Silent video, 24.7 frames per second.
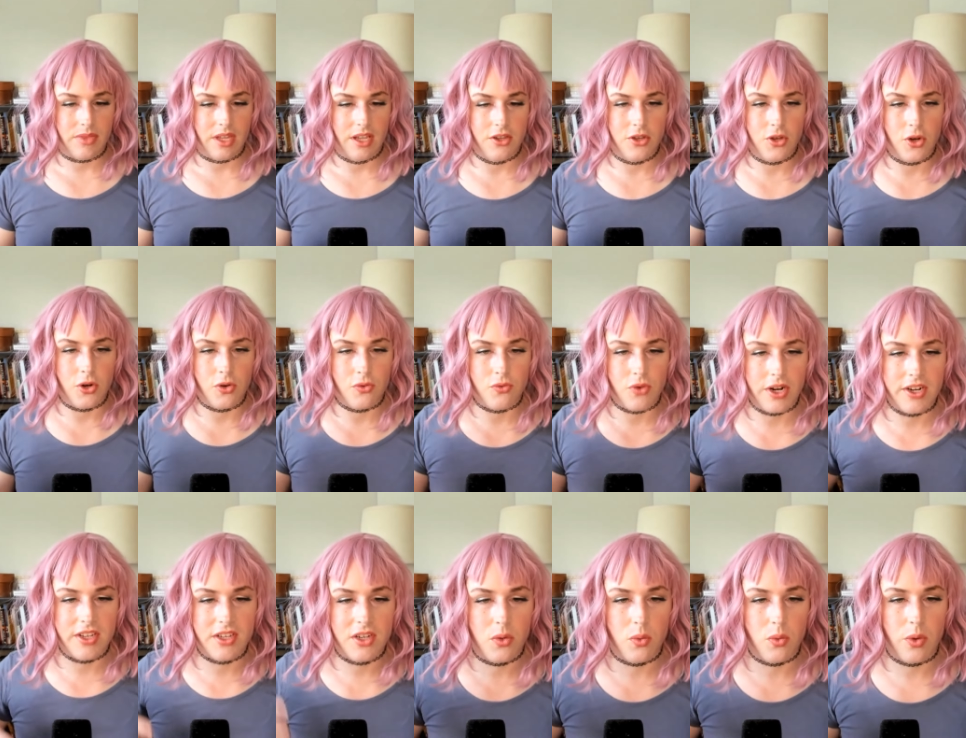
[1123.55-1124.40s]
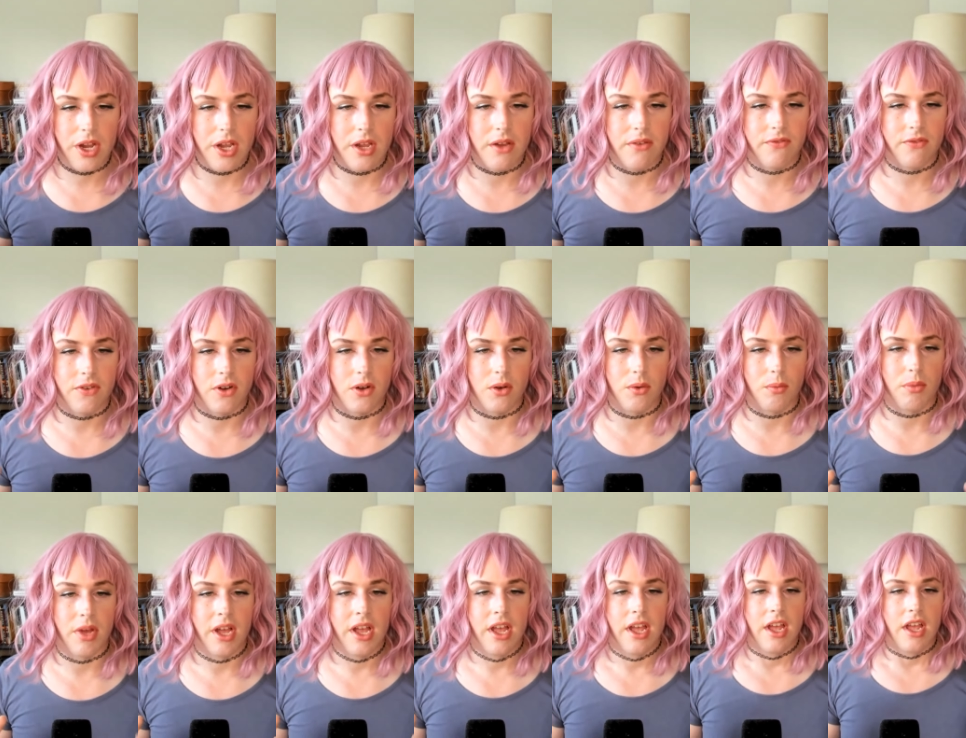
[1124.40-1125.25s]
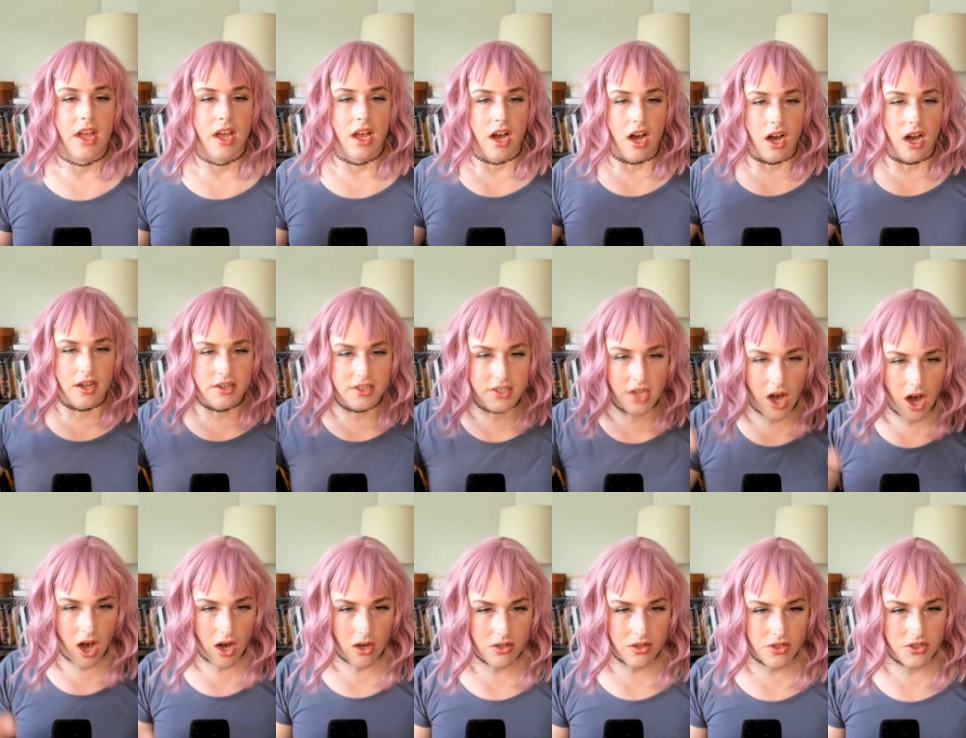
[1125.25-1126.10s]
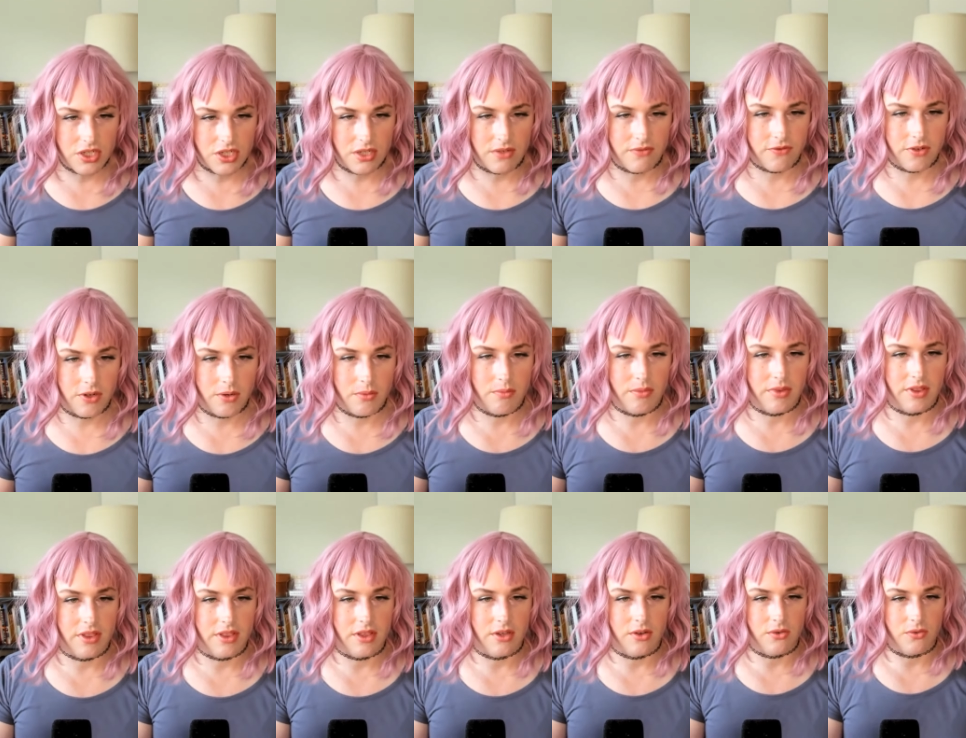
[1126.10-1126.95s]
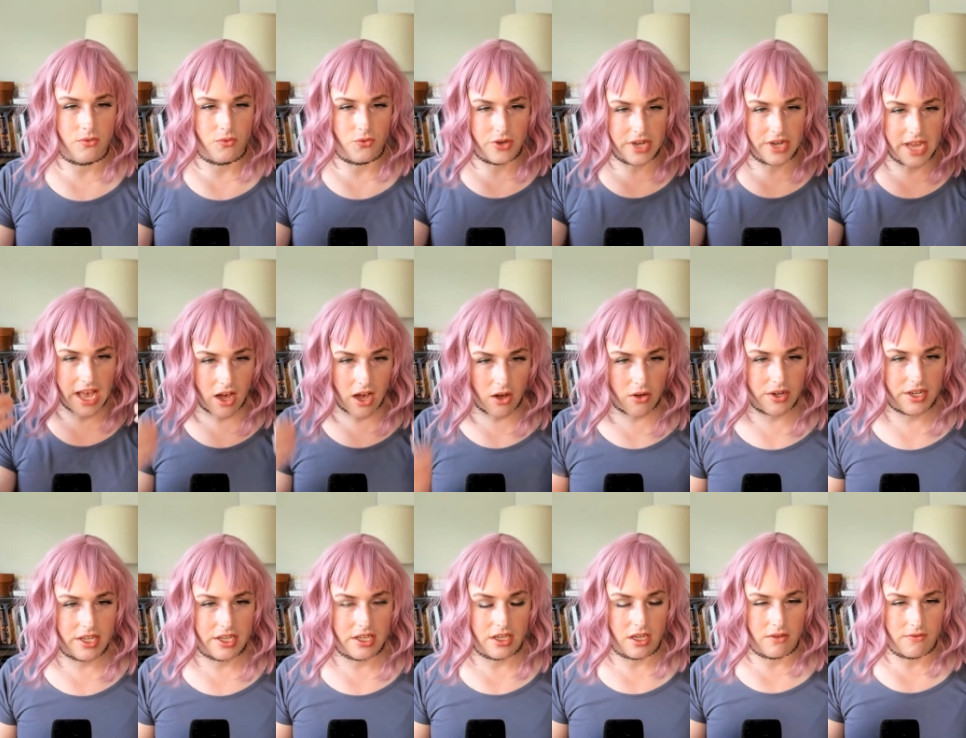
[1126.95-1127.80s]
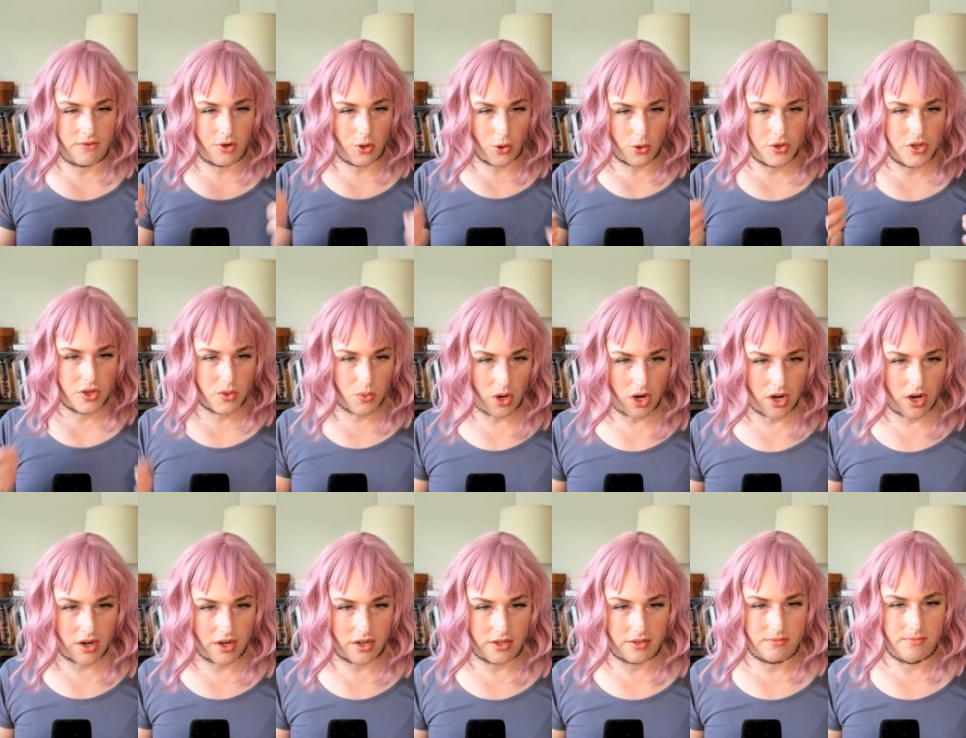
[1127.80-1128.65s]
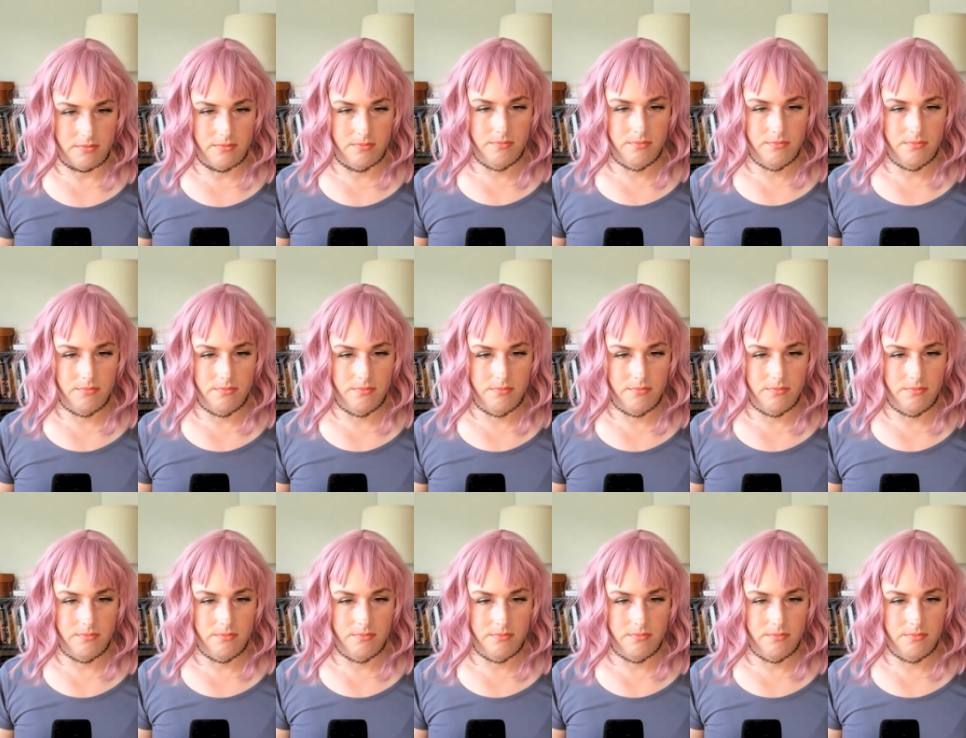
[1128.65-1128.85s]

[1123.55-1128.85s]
You're running away from ontology, from the reality of who you are.